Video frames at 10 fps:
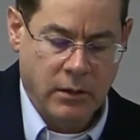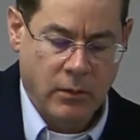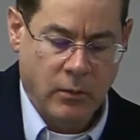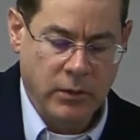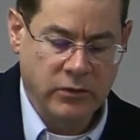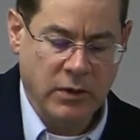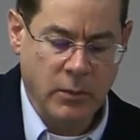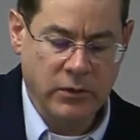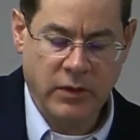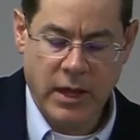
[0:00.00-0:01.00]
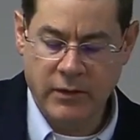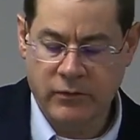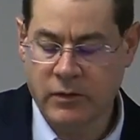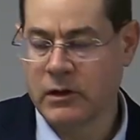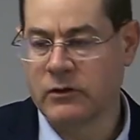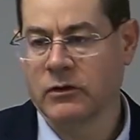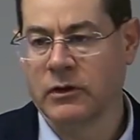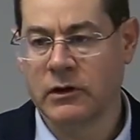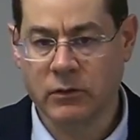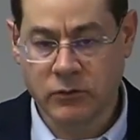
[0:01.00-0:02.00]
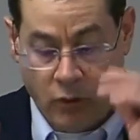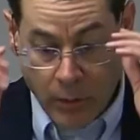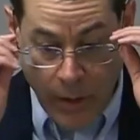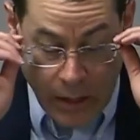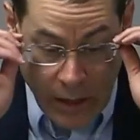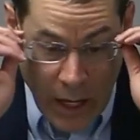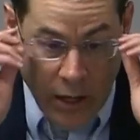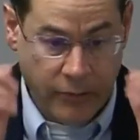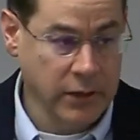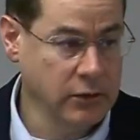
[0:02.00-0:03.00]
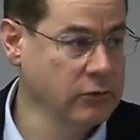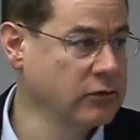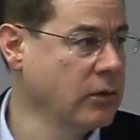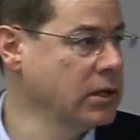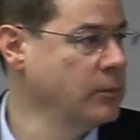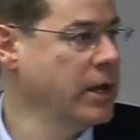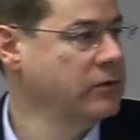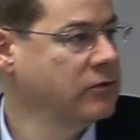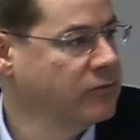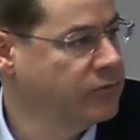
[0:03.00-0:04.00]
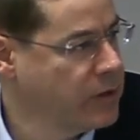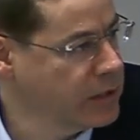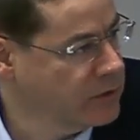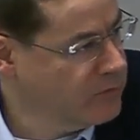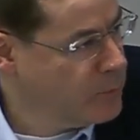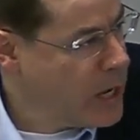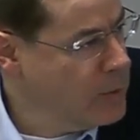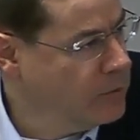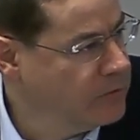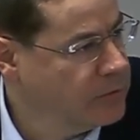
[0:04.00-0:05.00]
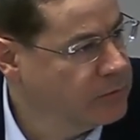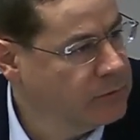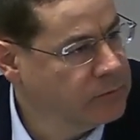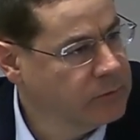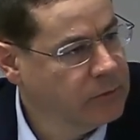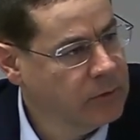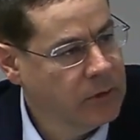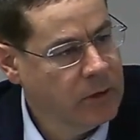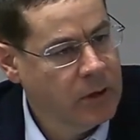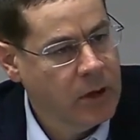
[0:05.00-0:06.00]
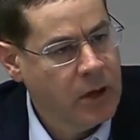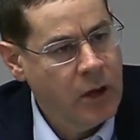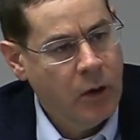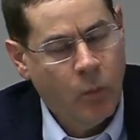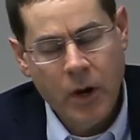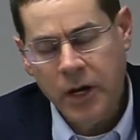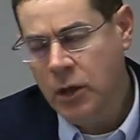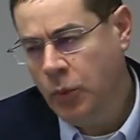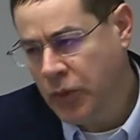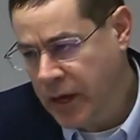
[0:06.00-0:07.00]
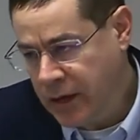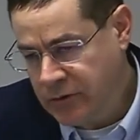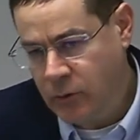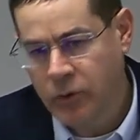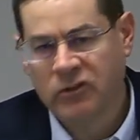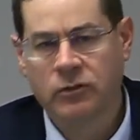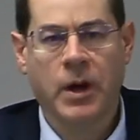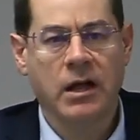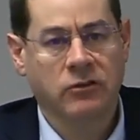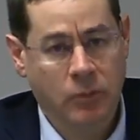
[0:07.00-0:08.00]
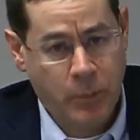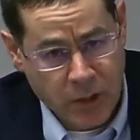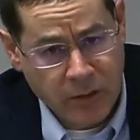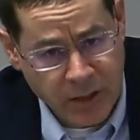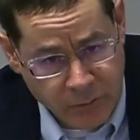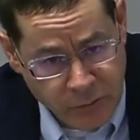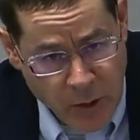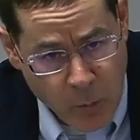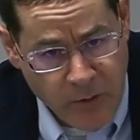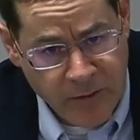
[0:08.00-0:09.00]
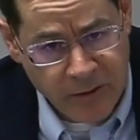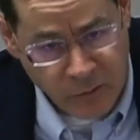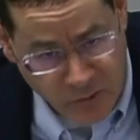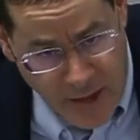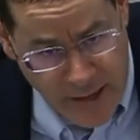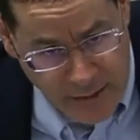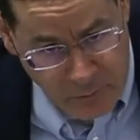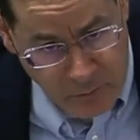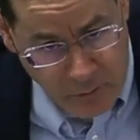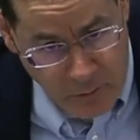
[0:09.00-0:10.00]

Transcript: When someone says that there's a literal torment in hell, they do so on the basis of very clear Bible verses. What do you think is the responsibility of someone that says,